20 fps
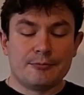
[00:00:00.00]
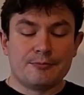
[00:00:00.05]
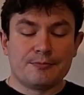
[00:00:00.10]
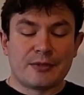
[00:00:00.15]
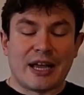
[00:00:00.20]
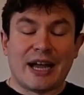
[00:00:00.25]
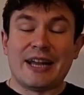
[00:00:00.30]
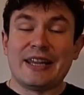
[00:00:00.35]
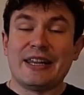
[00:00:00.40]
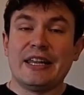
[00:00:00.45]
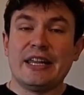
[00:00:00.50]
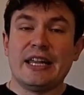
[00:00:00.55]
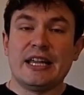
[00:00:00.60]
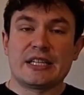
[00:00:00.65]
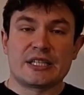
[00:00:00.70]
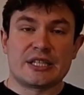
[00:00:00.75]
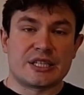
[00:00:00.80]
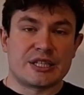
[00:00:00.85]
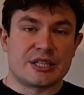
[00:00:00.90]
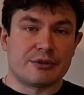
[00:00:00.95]

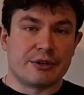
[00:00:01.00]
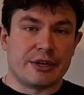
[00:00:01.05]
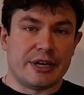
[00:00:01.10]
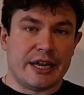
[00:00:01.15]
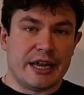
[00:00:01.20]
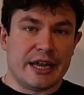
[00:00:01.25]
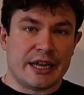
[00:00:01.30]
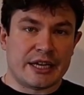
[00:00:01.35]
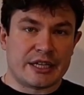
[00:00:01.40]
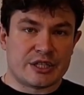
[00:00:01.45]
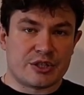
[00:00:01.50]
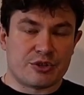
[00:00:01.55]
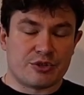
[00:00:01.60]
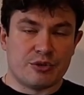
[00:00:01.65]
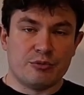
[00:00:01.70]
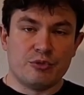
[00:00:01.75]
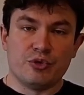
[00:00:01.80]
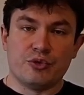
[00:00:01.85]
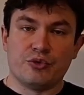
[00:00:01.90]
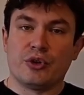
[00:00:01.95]
unnecessary extra
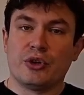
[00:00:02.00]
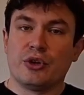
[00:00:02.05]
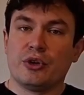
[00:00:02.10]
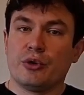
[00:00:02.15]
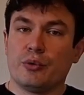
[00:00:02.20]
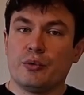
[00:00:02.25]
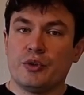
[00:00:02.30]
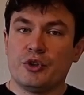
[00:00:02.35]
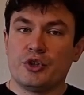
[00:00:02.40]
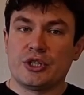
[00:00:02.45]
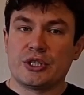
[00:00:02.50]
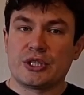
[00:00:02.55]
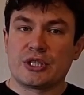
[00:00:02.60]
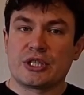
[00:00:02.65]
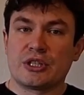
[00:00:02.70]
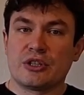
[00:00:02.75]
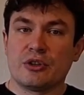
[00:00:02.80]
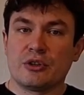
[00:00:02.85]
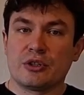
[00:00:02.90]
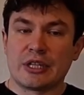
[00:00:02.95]
move, which is
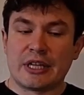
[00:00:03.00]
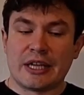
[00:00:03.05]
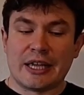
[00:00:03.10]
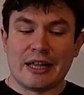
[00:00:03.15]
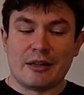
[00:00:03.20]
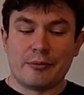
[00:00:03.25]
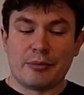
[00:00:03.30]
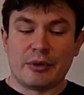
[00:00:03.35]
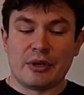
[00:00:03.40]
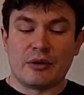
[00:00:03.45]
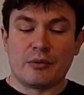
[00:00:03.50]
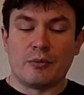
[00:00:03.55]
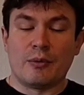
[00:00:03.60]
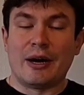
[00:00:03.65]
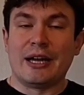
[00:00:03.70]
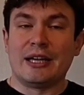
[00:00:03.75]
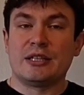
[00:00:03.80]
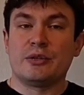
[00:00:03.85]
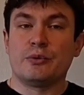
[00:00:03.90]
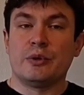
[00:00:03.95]
not helping
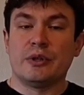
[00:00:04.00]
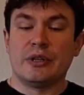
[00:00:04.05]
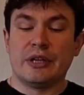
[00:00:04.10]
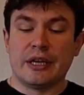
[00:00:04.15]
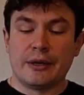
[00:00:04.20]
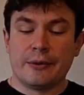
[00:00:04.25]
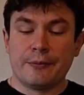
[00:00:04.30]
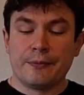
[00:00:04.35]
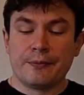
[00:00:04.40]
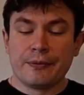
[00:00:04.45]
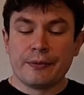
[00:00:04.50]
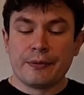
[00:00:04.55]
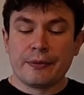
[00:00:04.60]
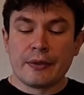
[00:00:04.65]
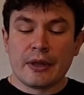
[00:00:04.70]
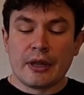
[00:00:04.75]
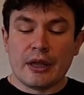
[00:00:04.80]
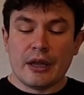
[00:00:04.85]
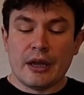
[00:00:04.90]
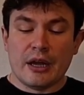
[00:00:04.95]
white with
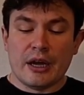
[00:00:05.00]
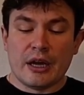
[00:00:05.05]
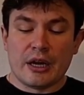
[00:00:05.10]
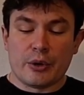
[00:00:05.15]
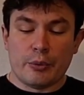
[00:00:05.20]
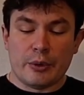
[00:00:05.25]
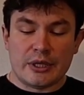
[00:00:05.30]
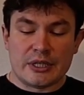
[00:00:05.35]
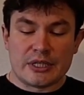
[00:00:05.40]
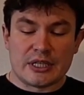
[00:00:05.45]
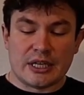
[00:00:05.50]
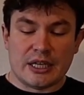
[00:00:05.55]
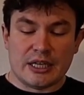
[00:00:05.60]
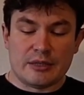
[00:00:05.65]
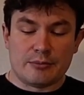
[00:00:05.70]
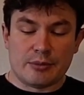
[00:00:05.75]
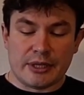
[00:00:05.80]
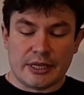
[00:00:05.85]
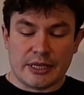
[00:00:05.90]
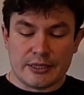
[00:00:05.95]
the queen side
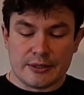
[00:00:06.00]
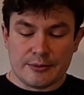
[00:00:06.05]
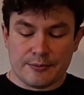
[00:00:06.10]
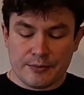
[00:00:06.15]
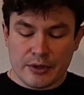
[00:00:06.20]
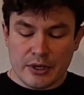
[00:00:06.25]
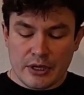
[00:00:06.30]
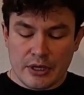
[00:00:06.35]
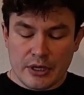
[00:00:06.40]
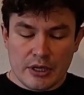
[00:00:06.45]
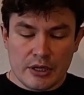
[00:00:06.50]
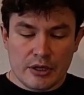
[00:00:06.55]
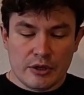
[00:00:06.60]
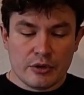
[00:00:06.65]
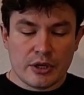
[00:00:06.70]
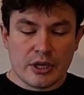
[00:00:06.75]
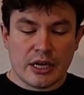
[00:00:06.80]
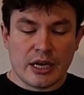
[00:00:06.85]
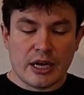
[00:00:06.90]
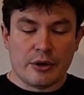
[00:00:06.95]
played.
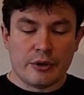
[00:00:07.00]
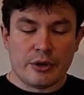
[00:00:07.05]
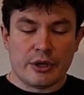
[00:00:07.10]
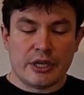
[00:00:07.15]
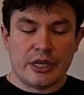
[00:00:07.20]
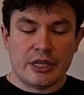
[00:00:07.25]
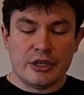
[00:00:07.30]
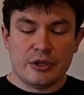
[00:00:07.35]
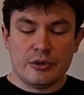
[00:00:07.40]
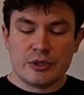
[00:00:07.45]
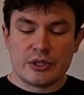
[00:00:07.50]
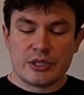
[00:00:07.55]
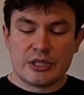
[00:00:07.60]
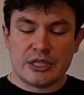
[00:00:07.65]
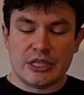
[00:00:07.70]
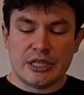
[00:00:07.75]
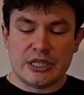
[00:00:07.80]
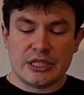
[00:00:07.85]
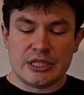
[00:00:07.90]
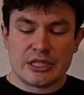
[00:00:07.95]
Look how he used
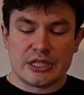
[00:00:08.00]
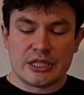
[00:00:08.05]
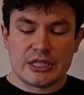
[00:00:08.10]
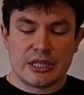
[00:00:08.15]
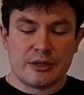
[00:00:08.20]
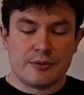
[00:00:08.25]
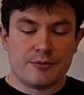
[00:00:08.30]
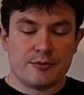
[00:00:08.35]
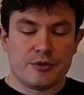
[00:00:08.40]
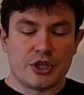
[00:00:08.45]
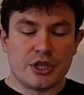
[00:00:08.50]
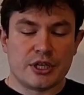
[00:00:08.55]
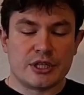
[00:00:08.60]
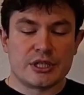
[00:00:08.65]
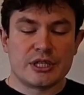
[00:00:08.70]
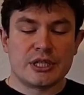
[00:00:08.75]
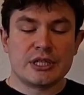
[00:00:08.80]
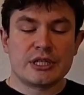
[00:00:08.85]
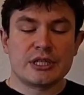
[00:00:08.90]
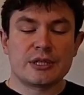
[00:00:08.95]
his
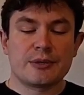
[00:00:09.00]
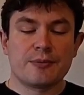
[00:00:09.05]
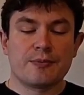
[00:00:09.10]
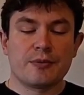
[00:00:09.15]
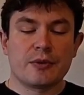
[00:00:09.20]
chances.